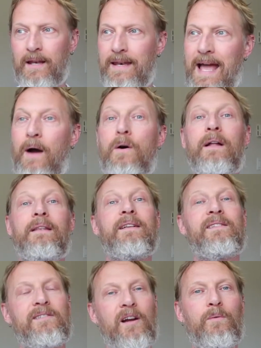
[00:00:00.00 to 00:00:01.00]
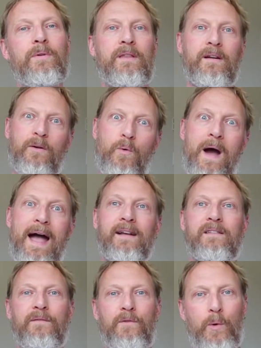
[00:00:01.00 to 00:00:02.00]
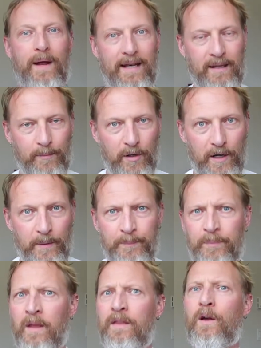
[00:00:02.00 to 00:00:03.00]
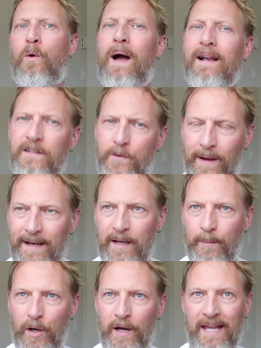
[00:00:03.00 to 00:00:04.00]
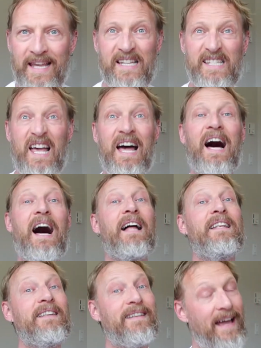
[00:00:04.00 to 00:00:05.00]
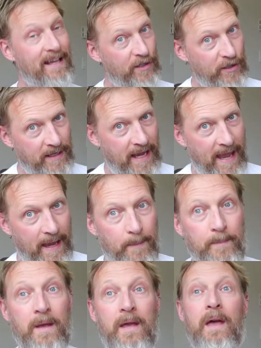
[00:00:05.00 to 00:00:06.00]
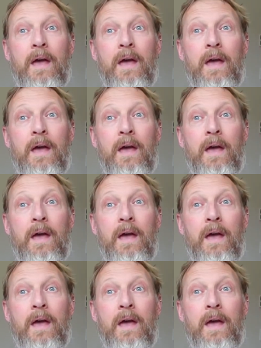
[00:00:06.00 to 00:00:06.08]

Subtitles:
Now, let's start with the Quacks of Quedlinburg. The Quacks of Quedlinburg is a lighter game,